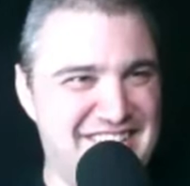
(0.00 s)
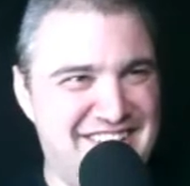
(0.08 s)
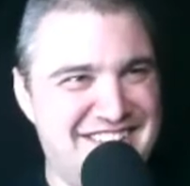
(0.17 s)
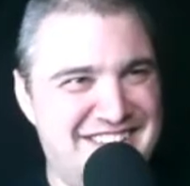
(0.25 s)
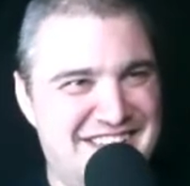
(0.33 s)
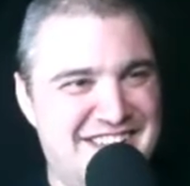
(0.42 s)

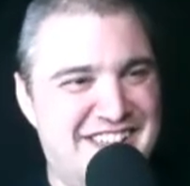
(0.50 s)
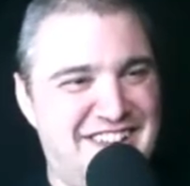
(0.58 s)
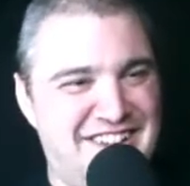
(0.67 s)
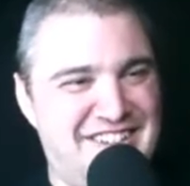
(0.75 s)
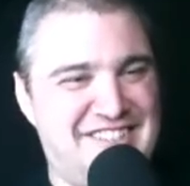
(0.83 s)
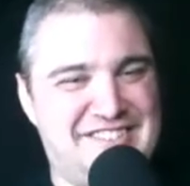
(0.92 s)

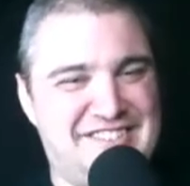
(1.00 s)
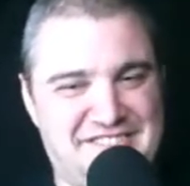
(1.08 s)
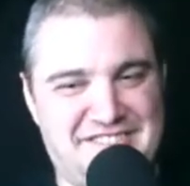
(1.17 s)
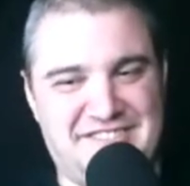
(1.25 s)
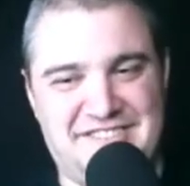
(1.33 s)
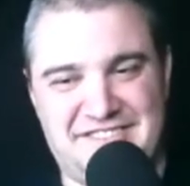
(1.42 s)

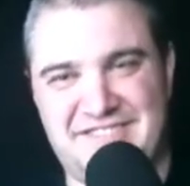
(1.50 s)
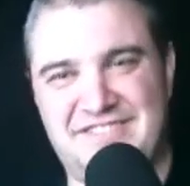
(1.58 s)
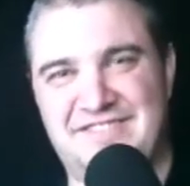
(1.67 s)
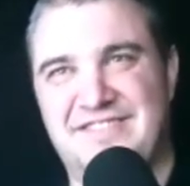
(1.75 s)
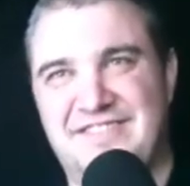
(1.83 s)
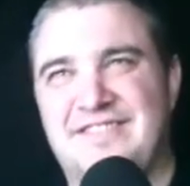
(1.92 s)

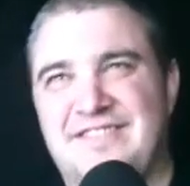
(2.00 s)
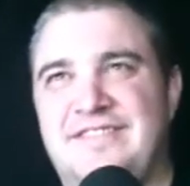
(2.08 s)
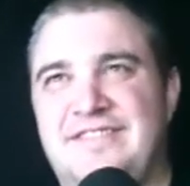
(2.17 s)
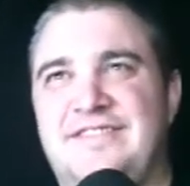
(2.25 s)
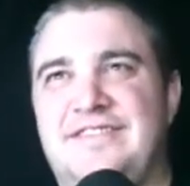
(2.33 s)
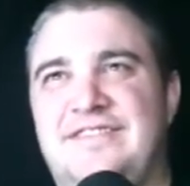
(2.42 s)

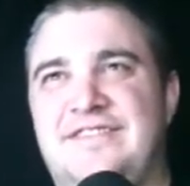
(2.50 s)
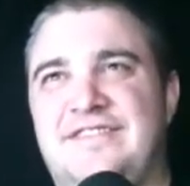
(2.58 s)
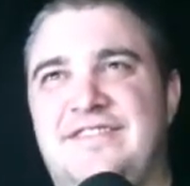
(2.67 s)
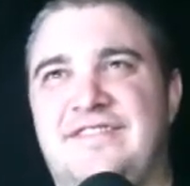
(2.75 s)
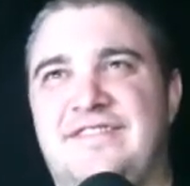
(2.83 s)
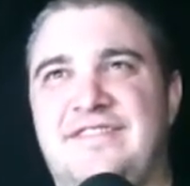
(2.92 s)

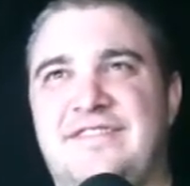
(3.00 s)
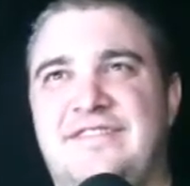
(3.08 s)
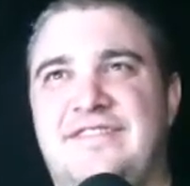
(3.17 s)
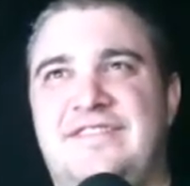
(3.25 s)
(silent)